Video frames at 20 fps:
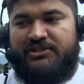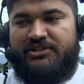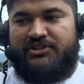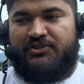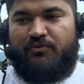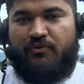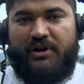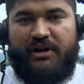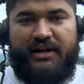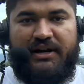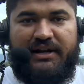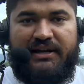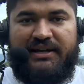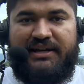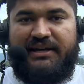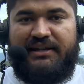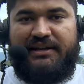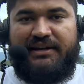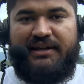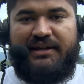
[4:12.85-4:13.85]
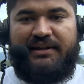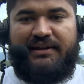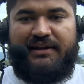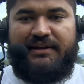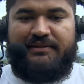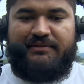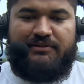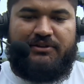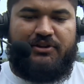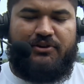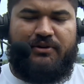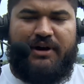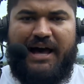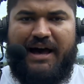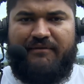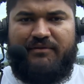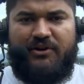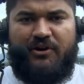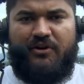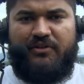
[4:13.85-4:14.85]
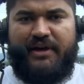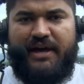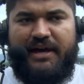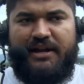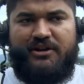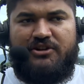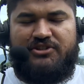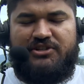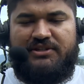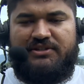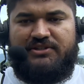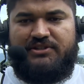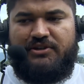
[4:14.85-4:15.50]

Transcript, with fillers: just running and killing it and, you know, having all the energy.